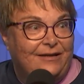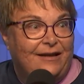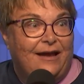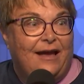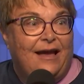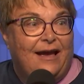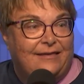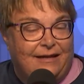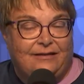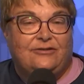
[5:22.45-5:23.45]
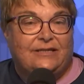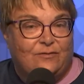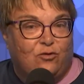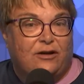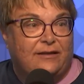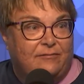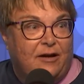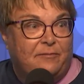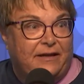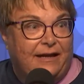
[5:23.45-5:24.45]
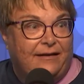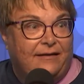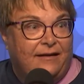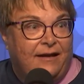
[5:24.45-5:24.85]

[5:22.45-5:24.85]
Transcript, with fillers: Oh. And then you just work them up again.